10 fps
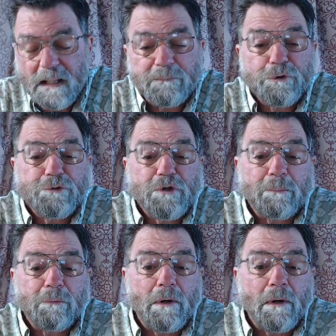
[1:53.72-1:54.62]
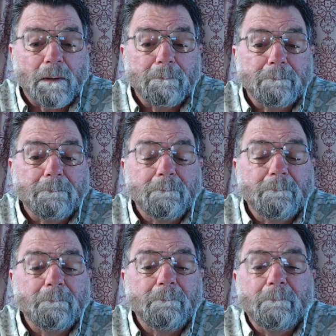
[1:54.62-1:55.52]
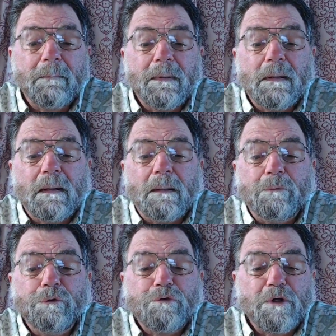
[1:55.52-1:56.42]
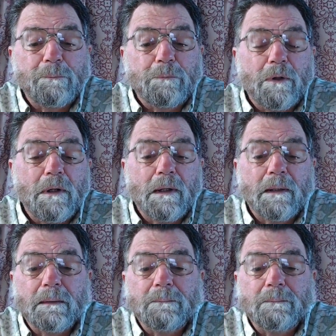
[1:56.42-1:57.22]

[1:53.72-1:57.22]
I'm doing something wrong. I'm doing something wrong.